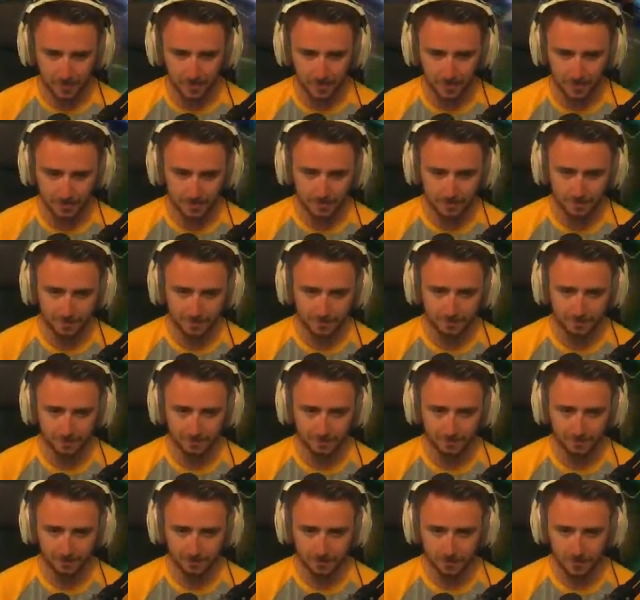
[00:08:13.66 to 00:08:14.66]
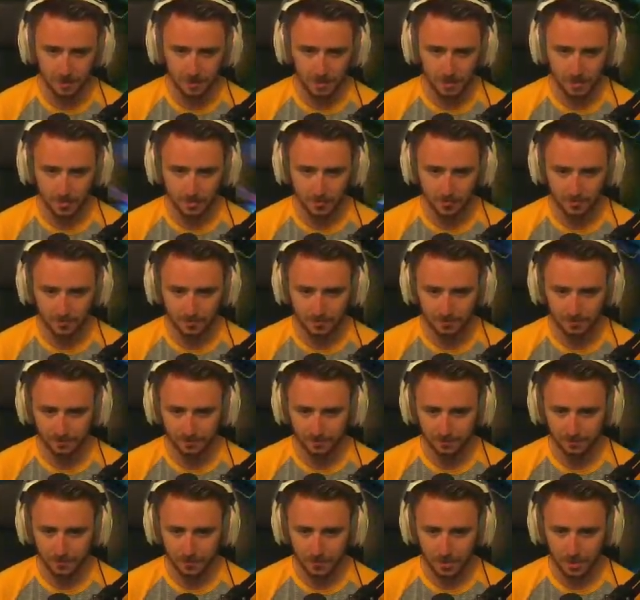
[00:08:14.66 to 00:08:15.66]

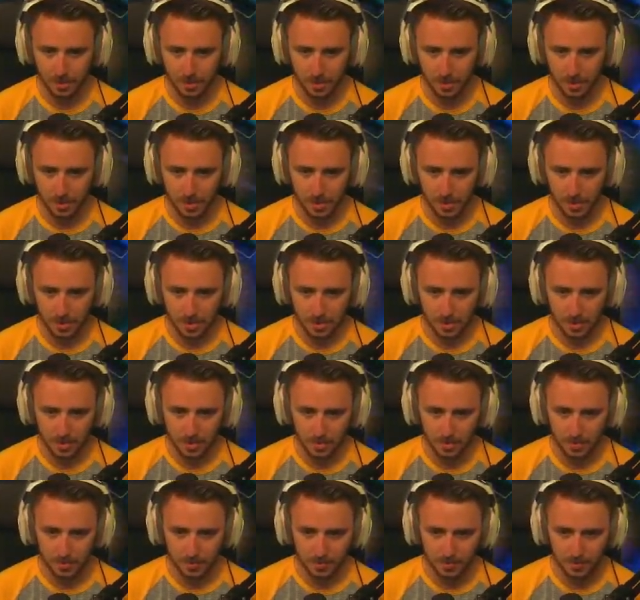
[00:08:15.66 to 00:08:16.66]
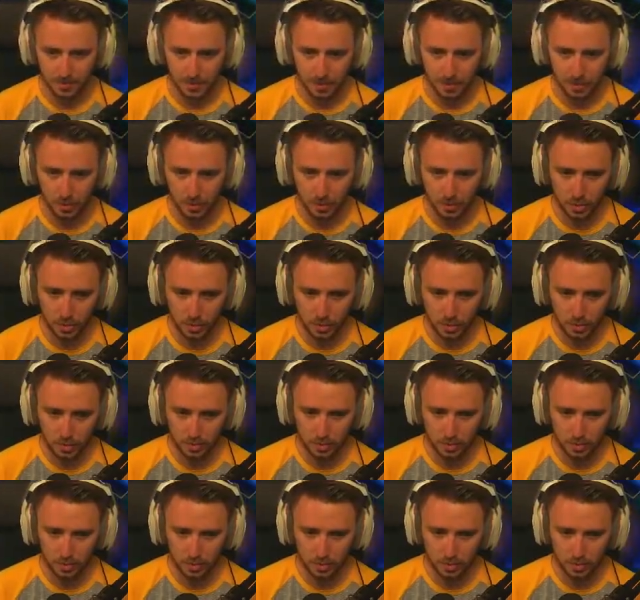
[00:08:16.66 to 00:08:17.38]
(no one is talking)